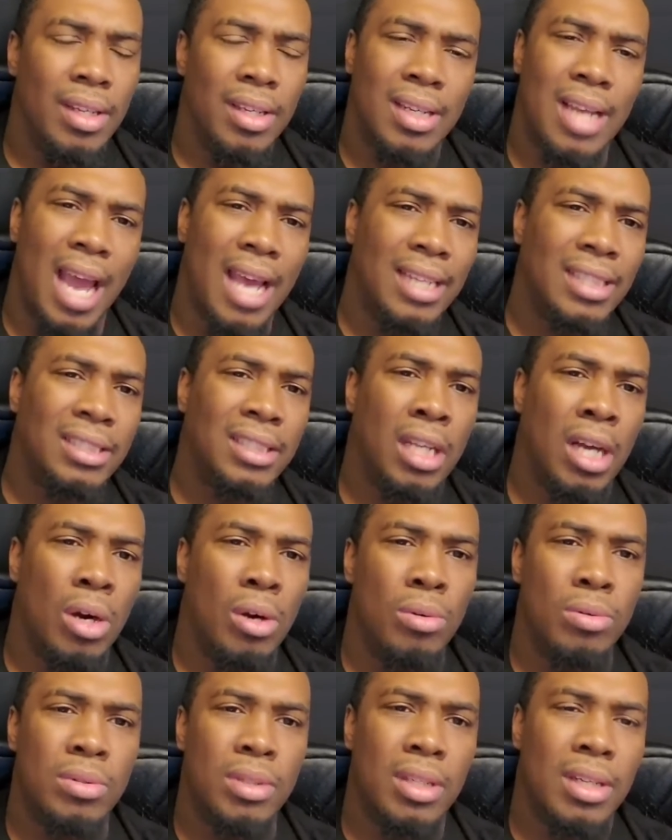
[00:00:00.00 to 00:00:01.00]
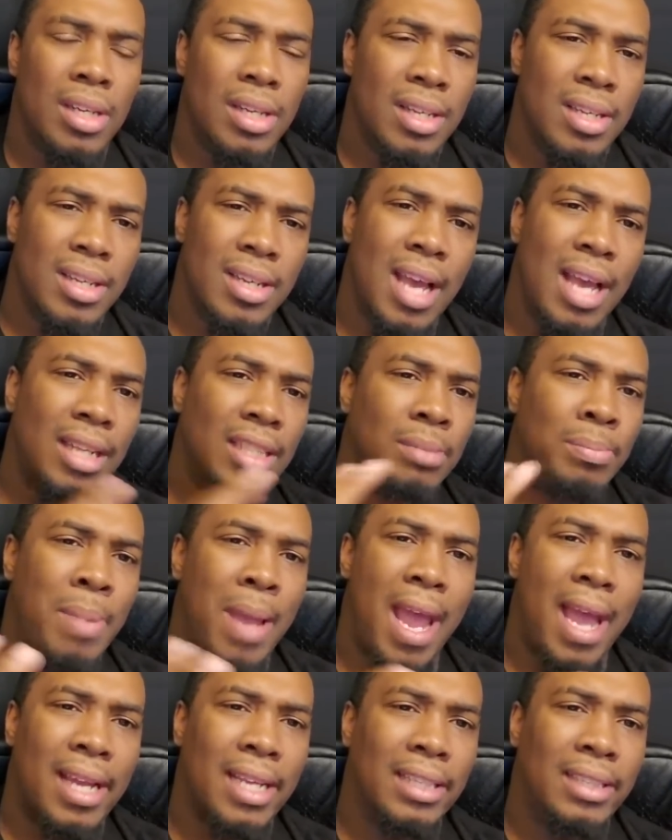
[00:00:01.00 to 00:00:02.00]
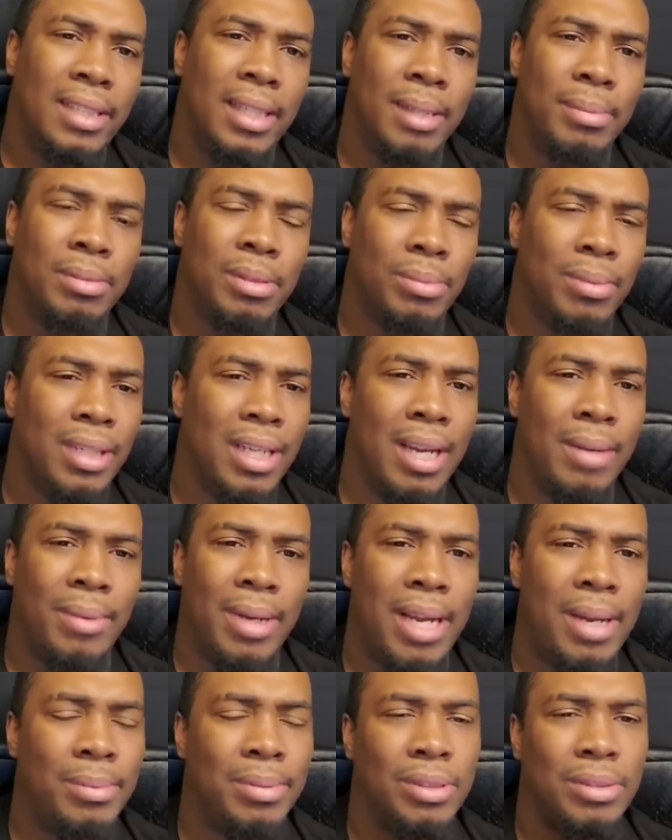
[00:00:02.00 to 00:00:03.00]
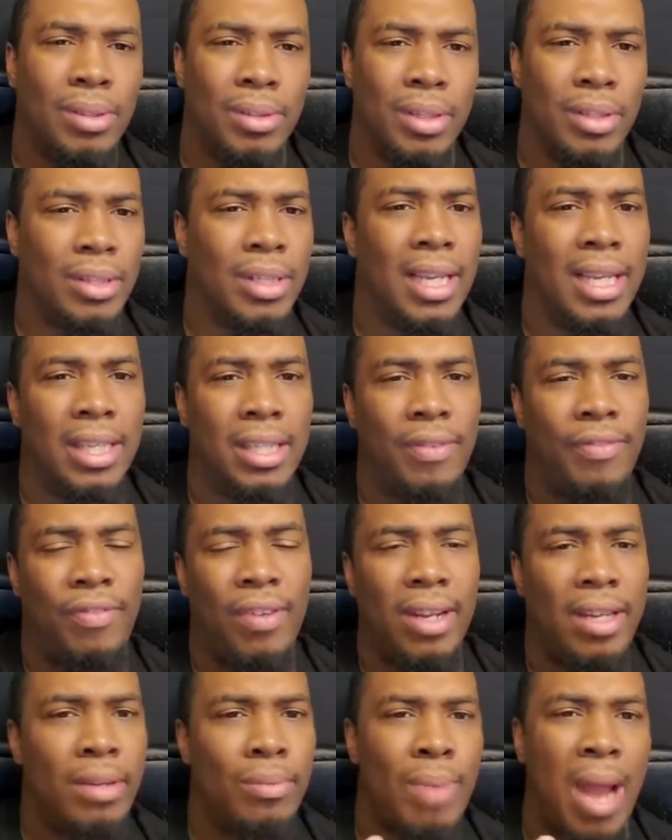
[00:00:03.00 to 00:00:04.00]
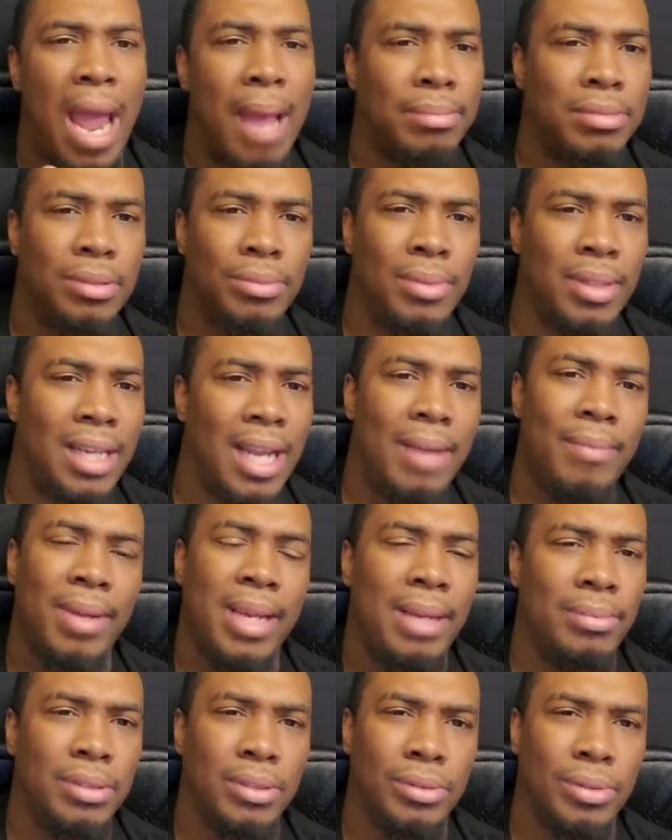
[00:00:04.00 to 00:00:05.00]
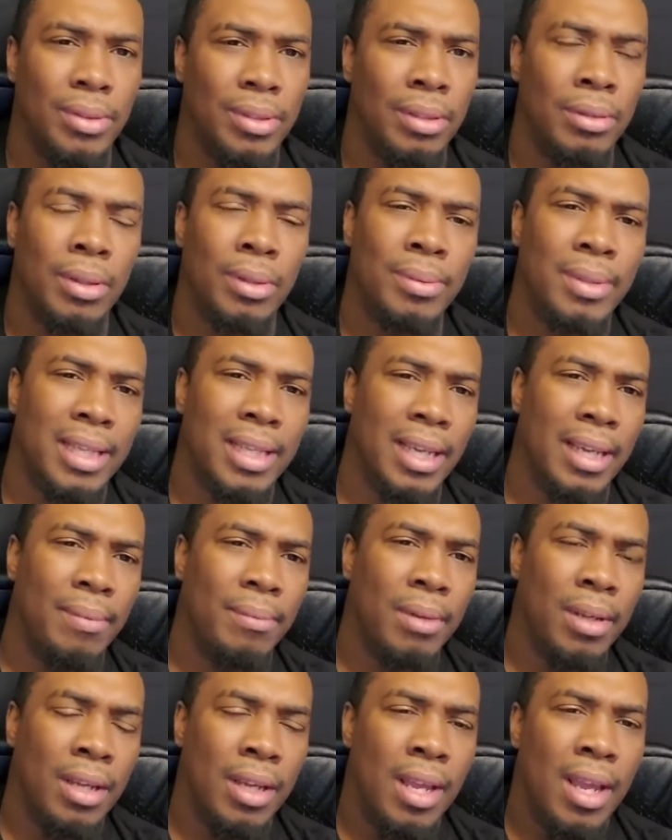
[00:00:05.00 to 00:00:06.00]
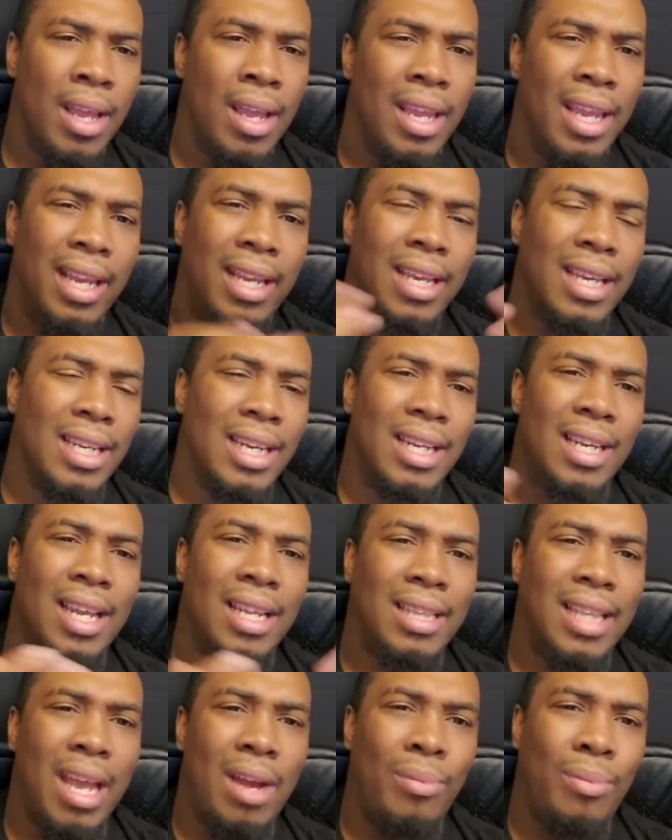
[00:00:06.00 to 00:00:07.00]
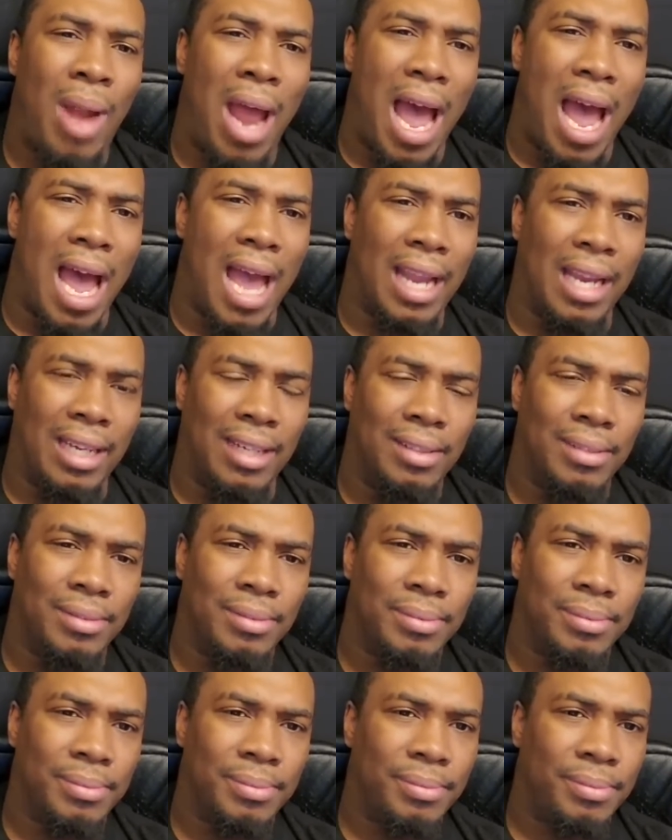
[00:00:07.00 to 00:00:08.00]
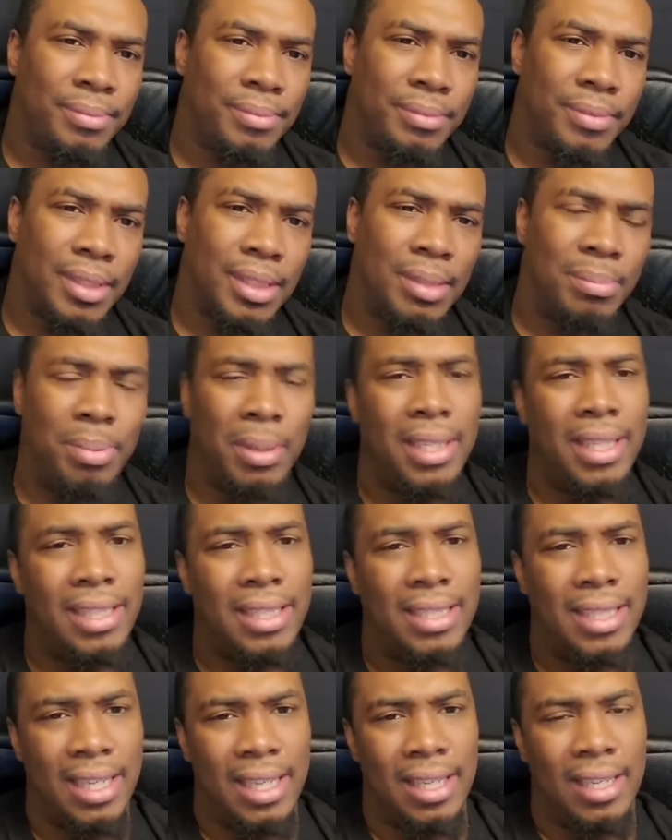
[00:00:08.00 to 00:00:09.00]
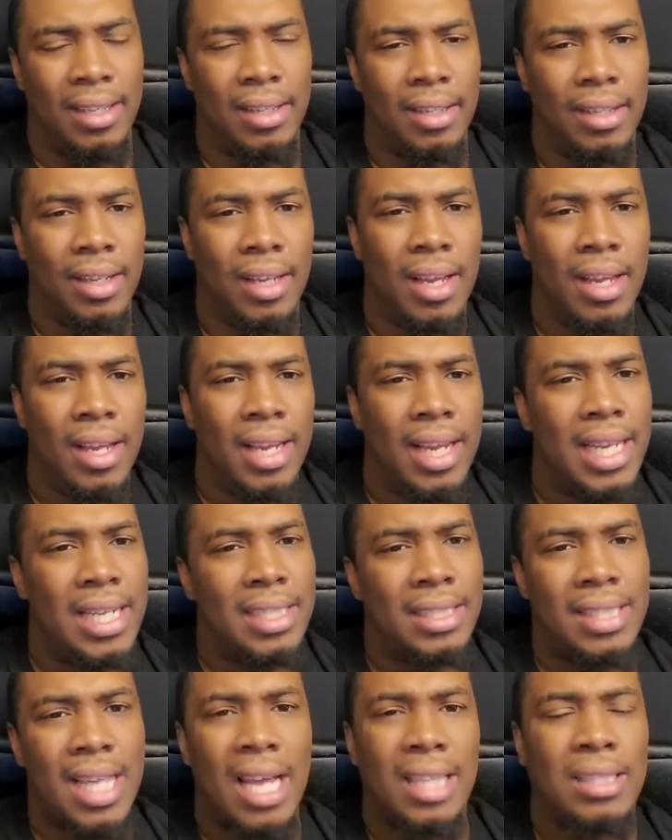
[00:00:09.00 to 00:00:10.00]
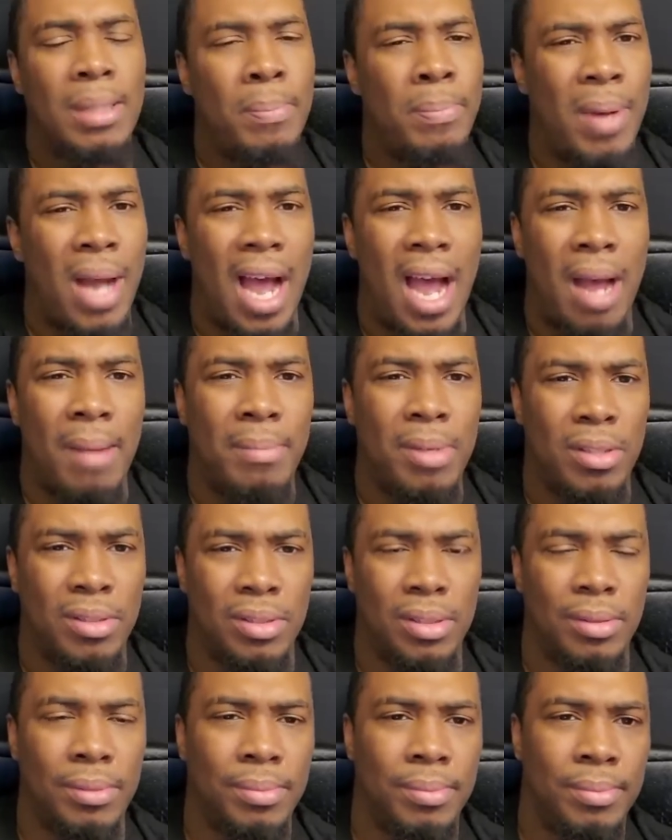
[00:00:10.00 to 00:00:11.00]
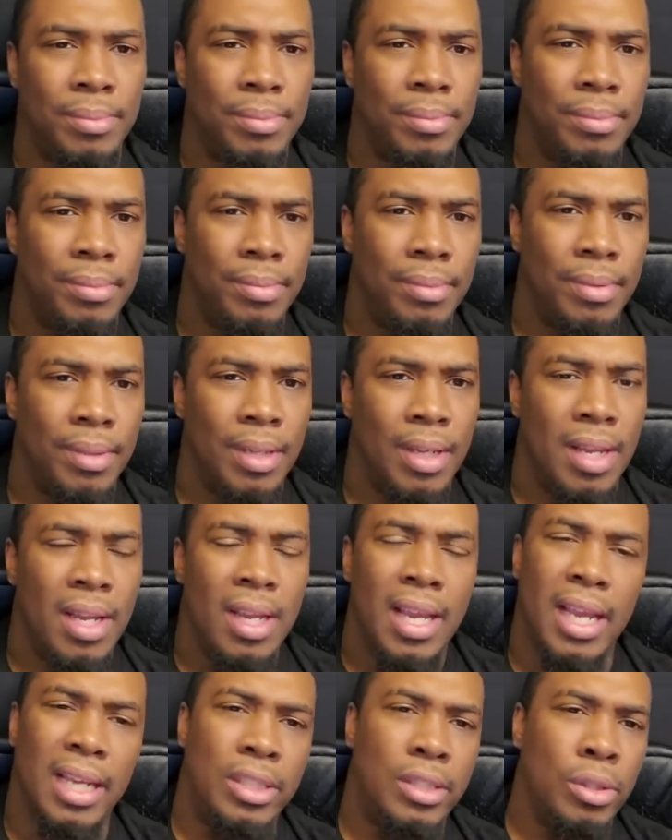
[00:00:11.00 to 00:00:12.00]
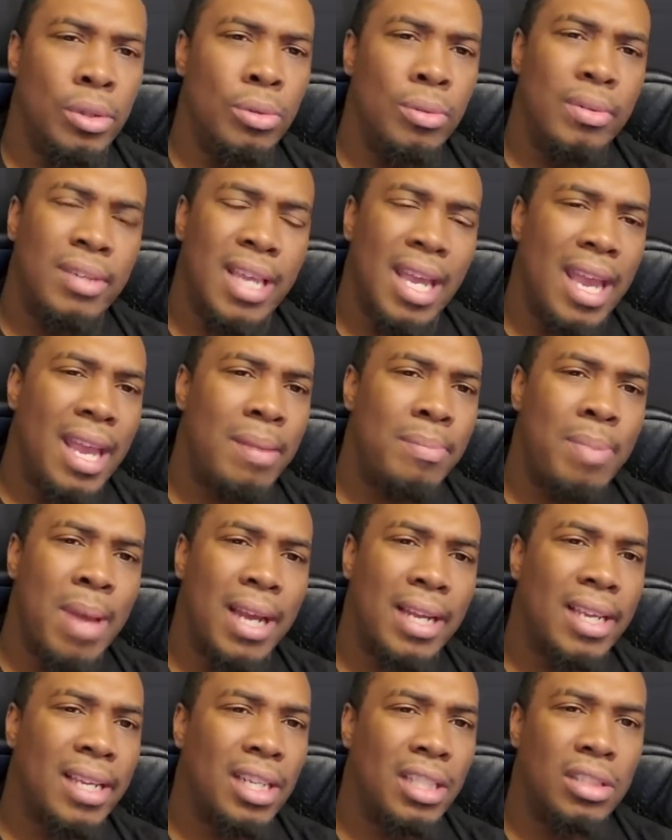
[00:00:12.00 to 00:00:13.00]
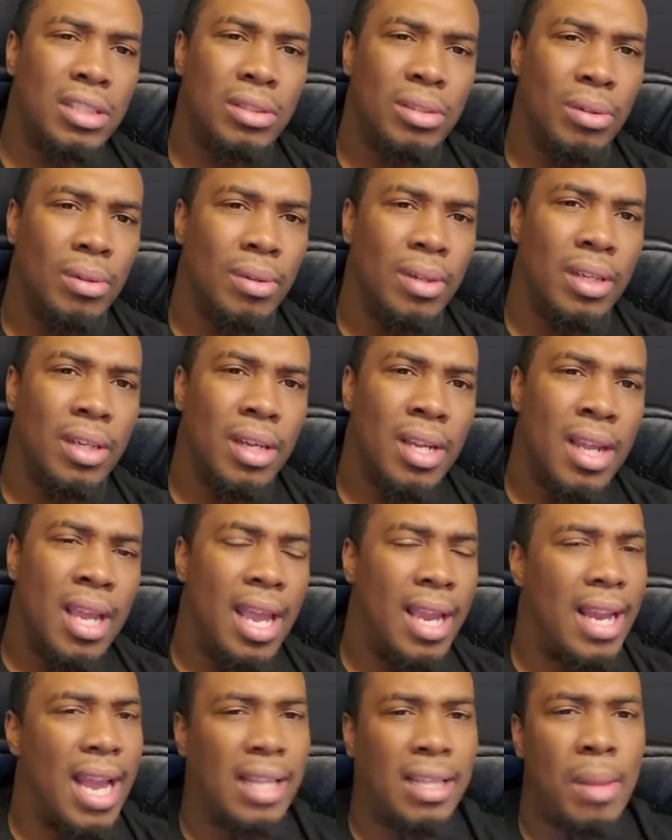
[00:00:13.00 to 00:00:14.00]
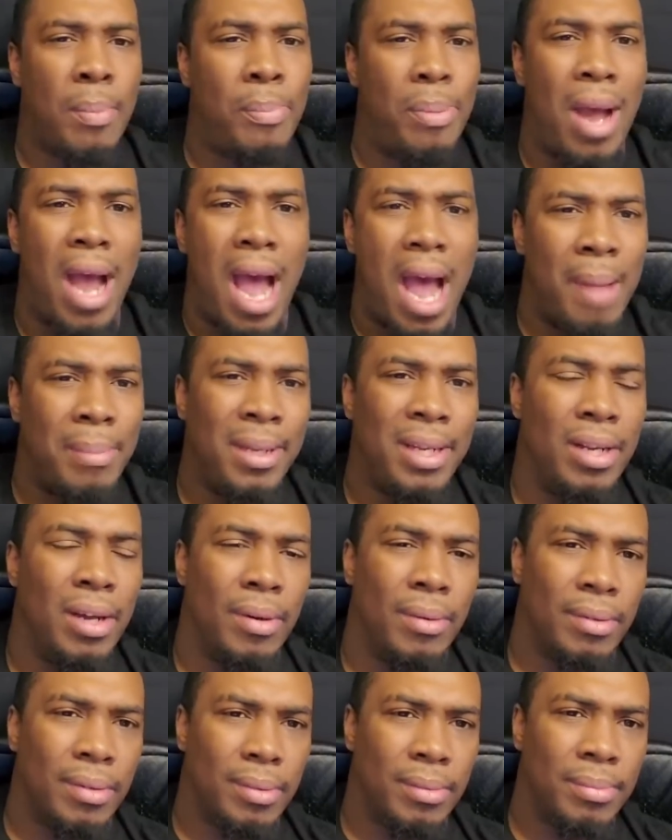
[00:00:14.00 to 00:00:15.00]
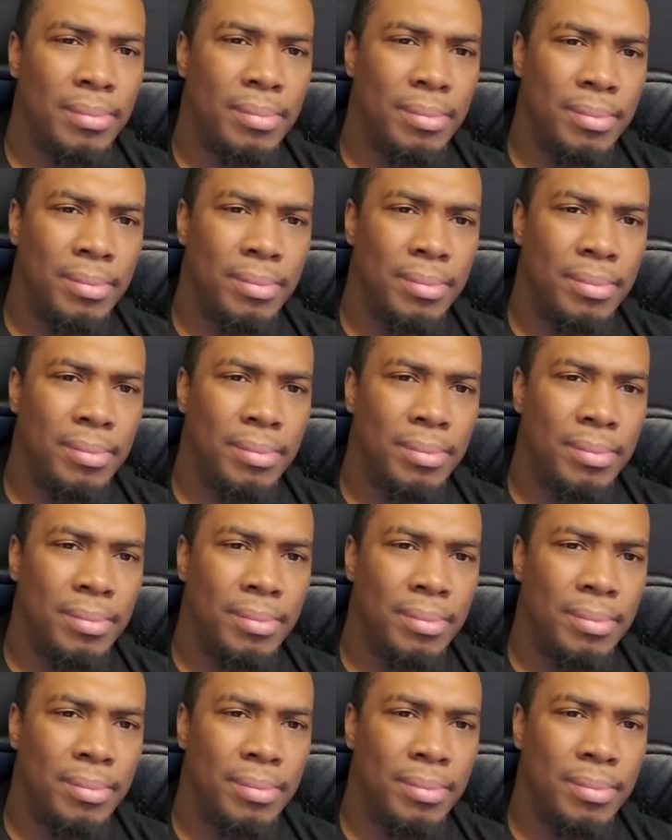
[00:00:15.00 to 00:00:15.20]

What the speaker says: got his coat, got his bag of chips or whatever he was going to get, his Philly wraps or whatever he was going to go get. He could have let that ride, but he didn't. He decided to bomb on him. And dude came back in the store and got the bombing on him.